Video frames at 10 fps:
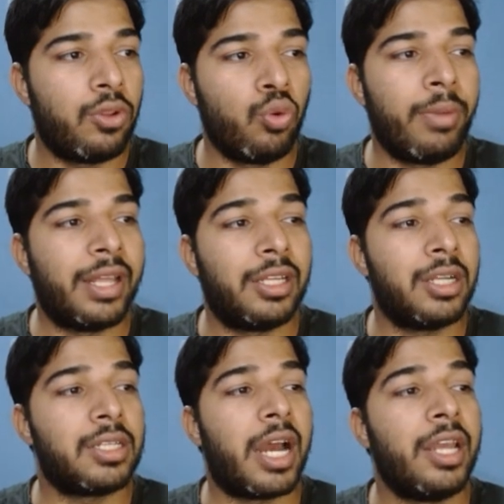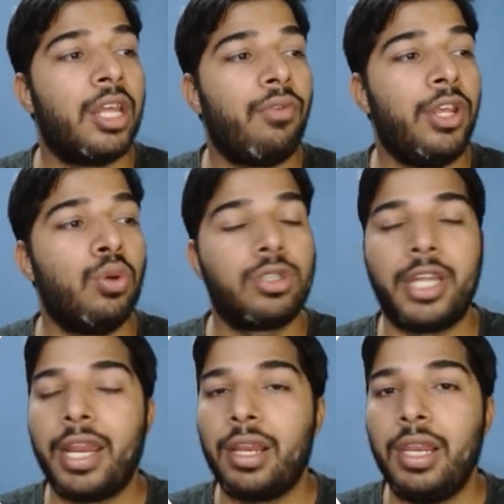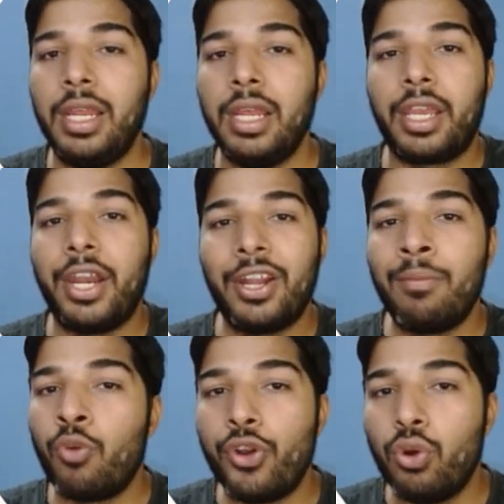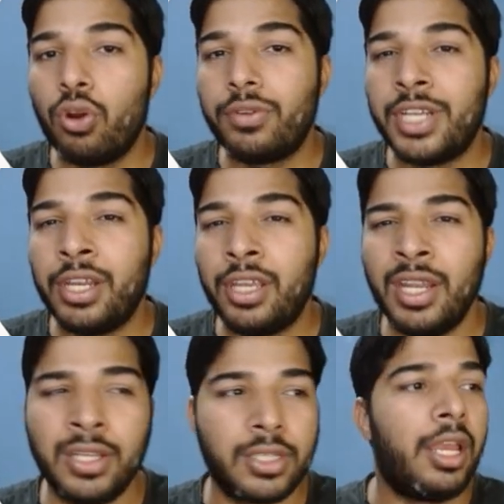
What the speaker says: two methods. Either we use directly the GitHub module of Jenkins.